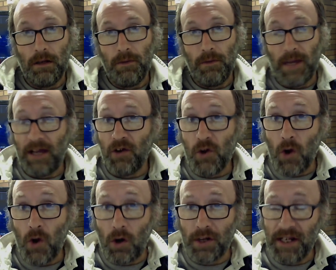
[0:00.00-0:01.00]
They are
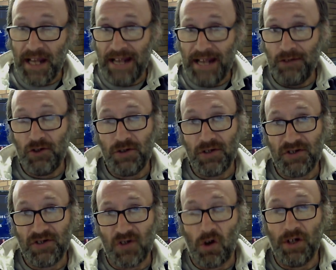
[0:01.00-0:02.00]
not an engine
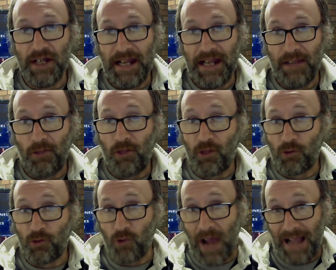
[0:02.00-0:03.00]
designed to get
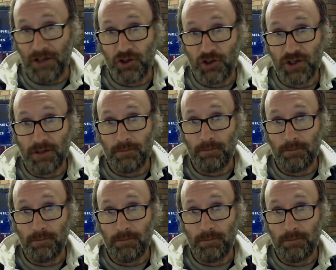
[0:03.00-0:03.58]
thrashed.